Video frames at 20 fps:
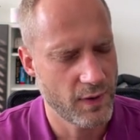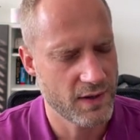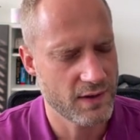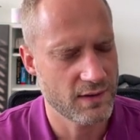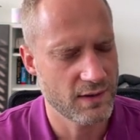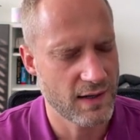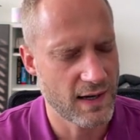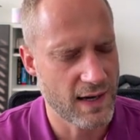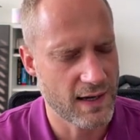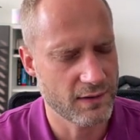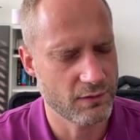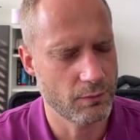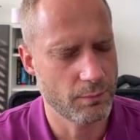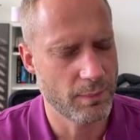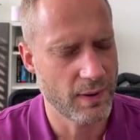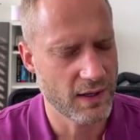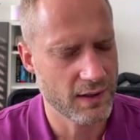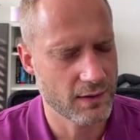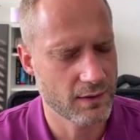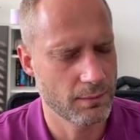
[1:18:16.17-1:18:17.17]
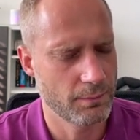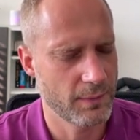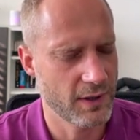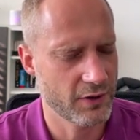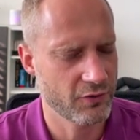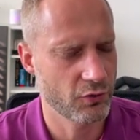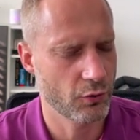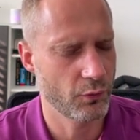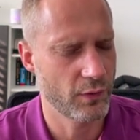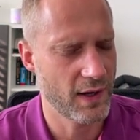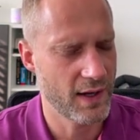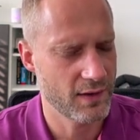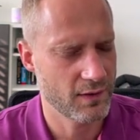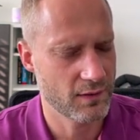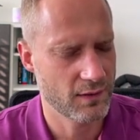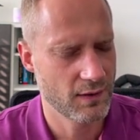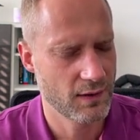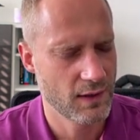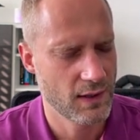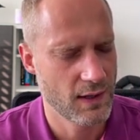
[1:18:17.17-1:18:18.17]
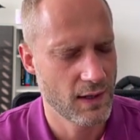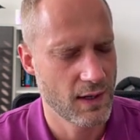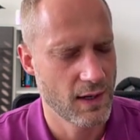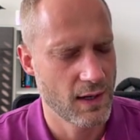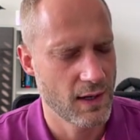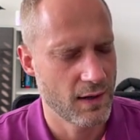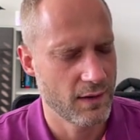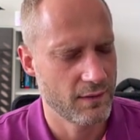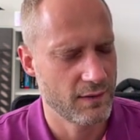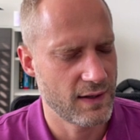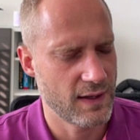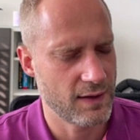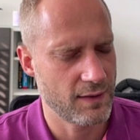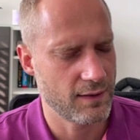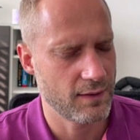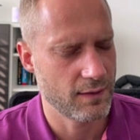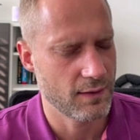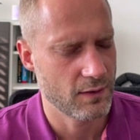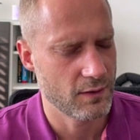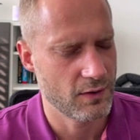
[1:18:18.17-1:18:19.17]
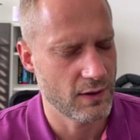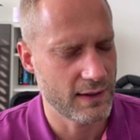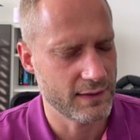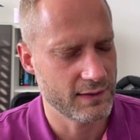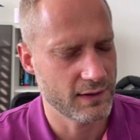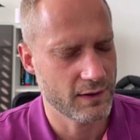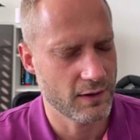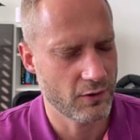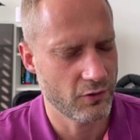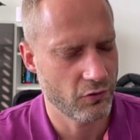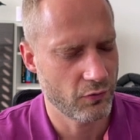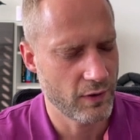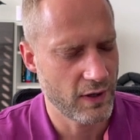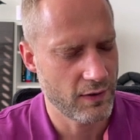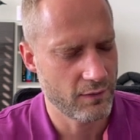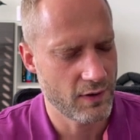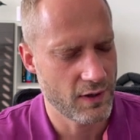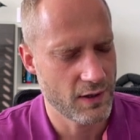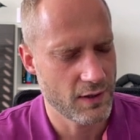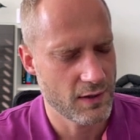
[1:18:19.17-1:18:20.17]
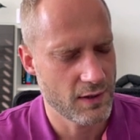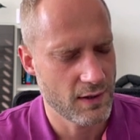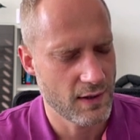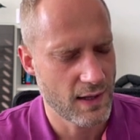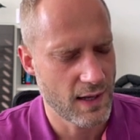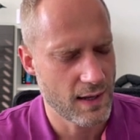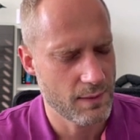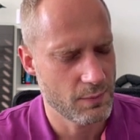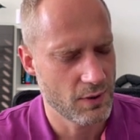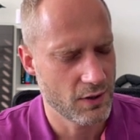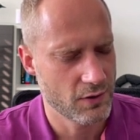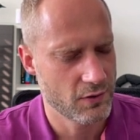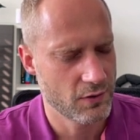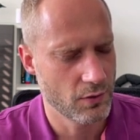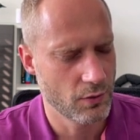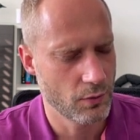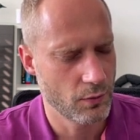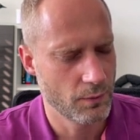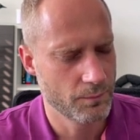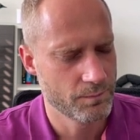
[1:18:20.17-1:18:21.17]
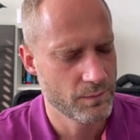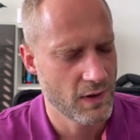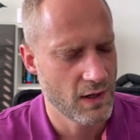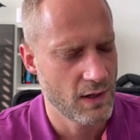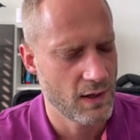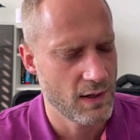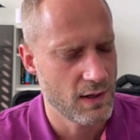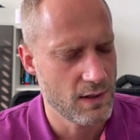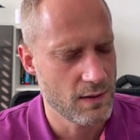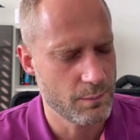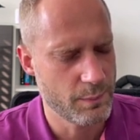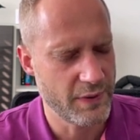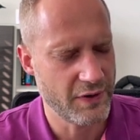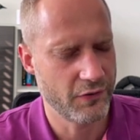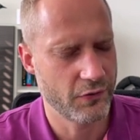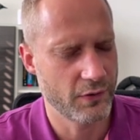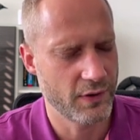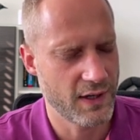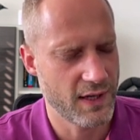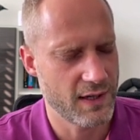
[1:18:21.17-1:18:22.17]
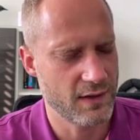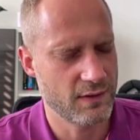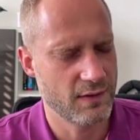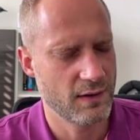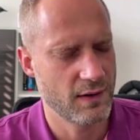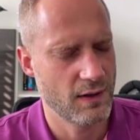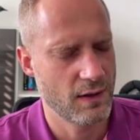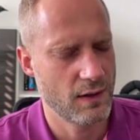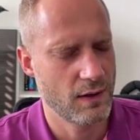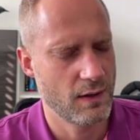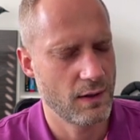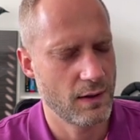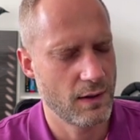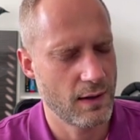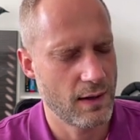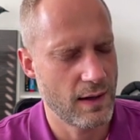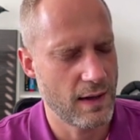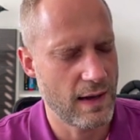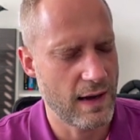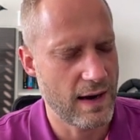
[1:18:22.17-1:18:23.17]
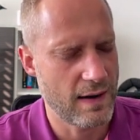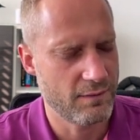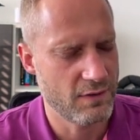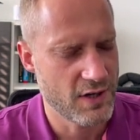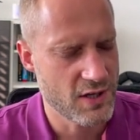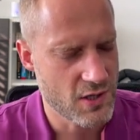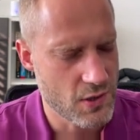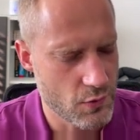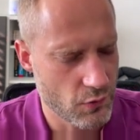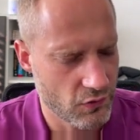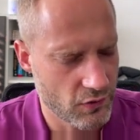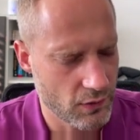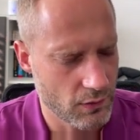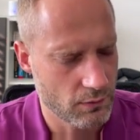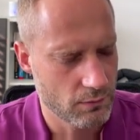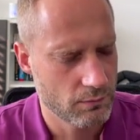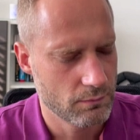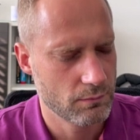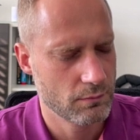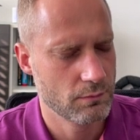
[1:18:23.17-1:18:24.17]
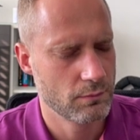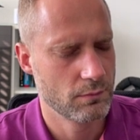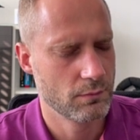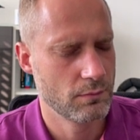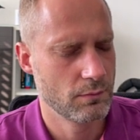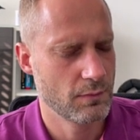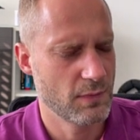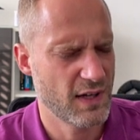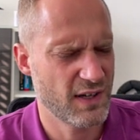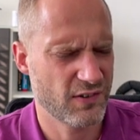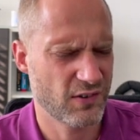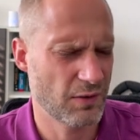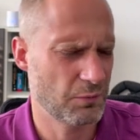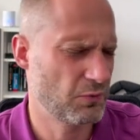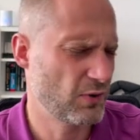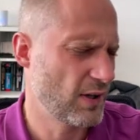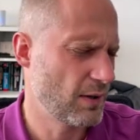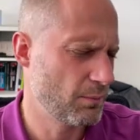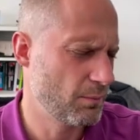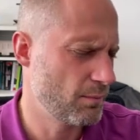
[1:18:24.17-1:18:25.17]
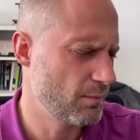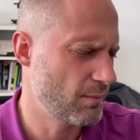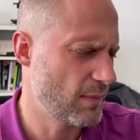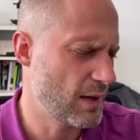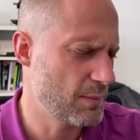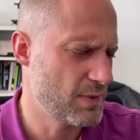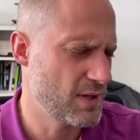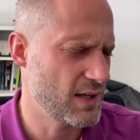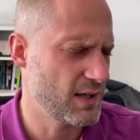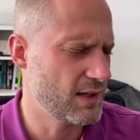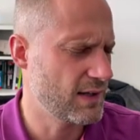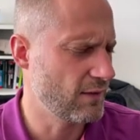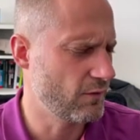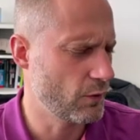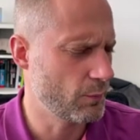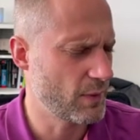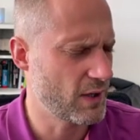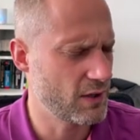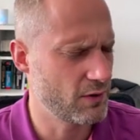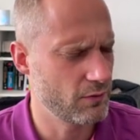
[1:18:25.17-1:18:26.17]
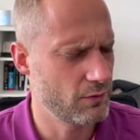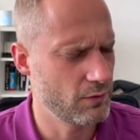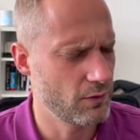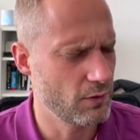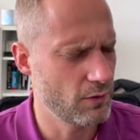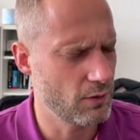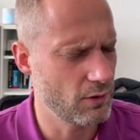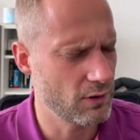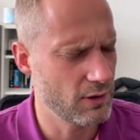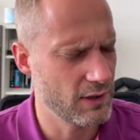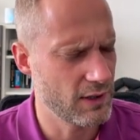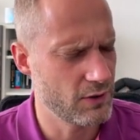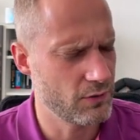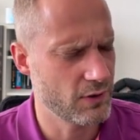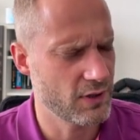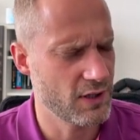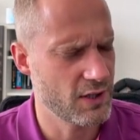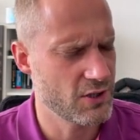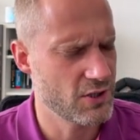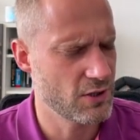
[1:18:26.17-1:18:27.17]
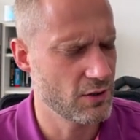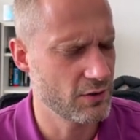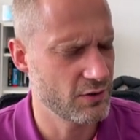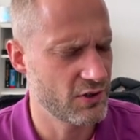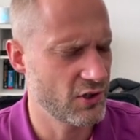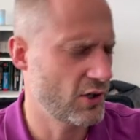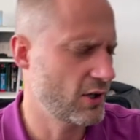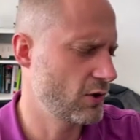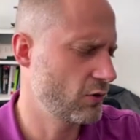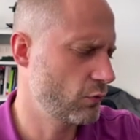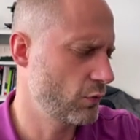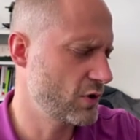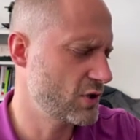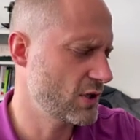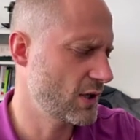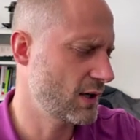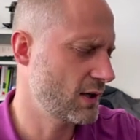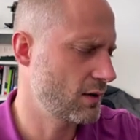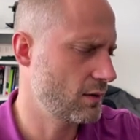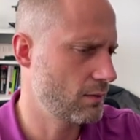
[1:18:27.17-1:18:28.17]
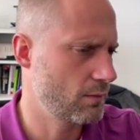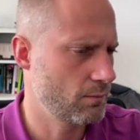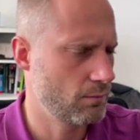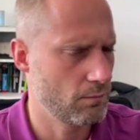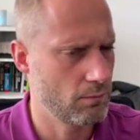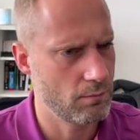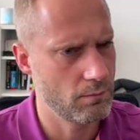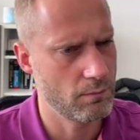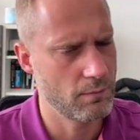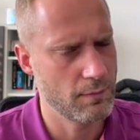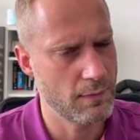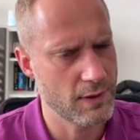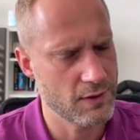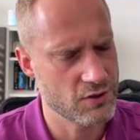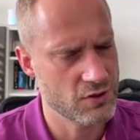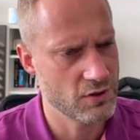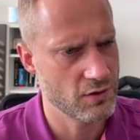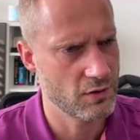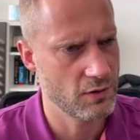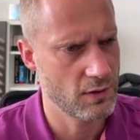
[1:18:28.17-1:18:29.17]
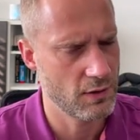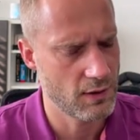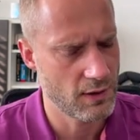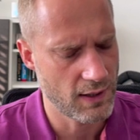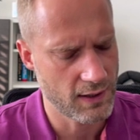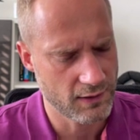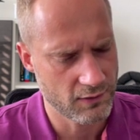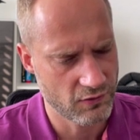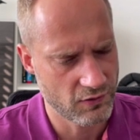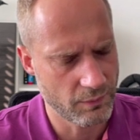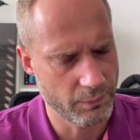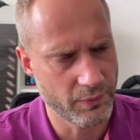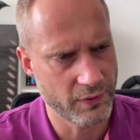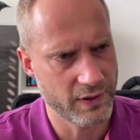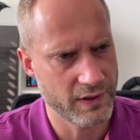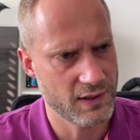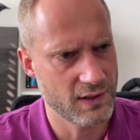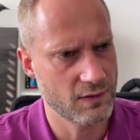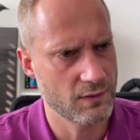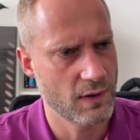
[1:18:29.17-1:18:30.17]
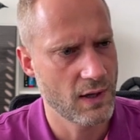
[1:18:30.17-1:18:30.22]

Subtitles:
other bug Microsoft had, the attackers, they were able to impersonate every user except some maybe government or educational tenants, which are much like separated.